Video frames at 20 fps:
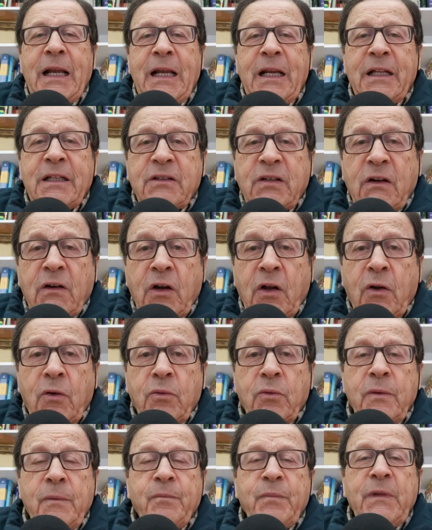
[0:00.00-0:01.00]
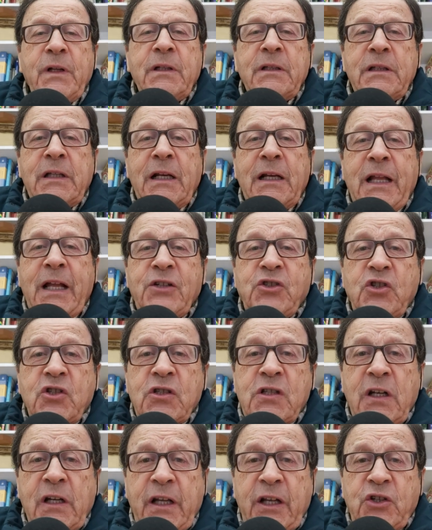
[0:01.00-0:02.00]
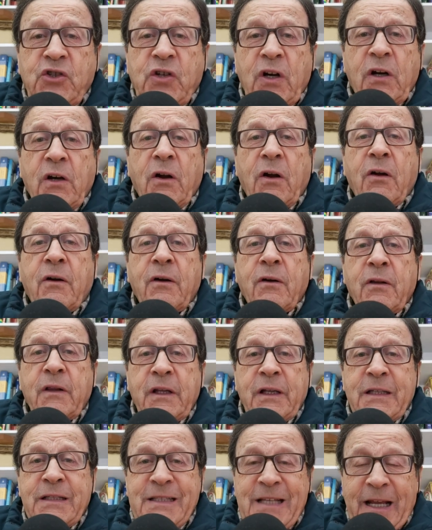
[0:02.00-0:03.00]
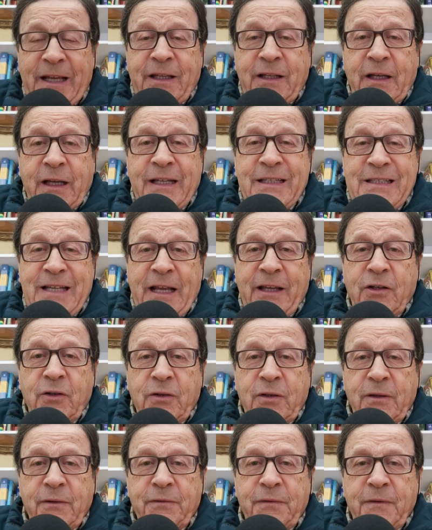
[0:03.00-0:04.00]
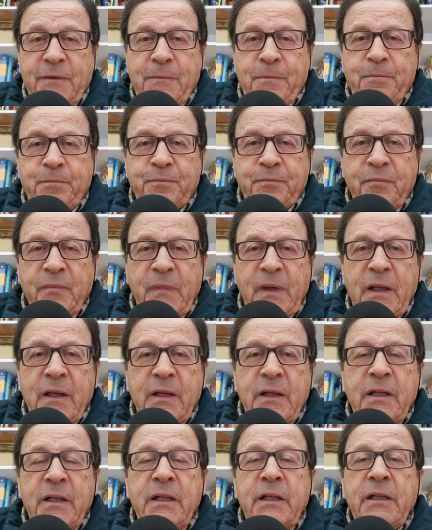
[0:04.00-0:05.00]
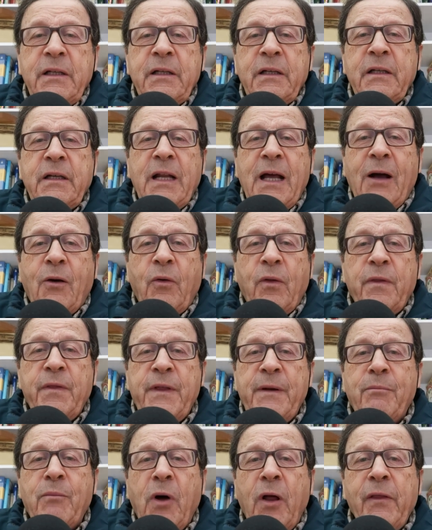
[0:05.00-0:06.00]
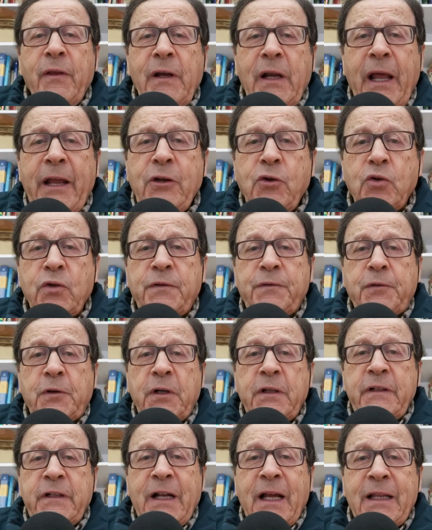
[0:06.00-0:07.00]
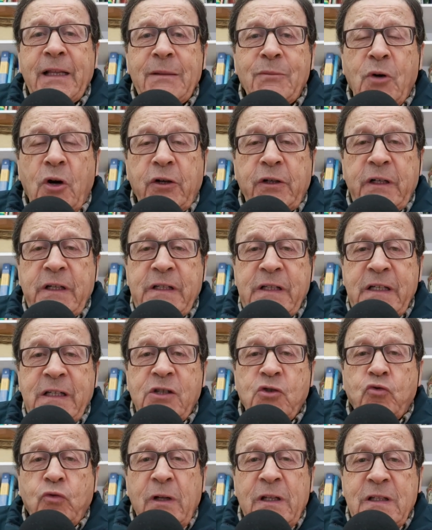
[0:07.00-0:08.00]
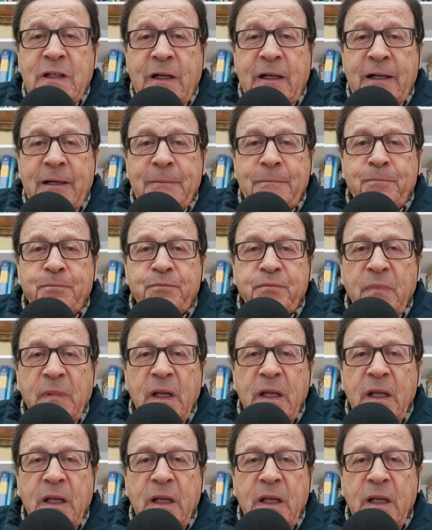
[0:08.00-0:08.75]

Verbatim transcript: let alone the legislature or the exec executive. Now, the model I use for direct democracy is Switzerland.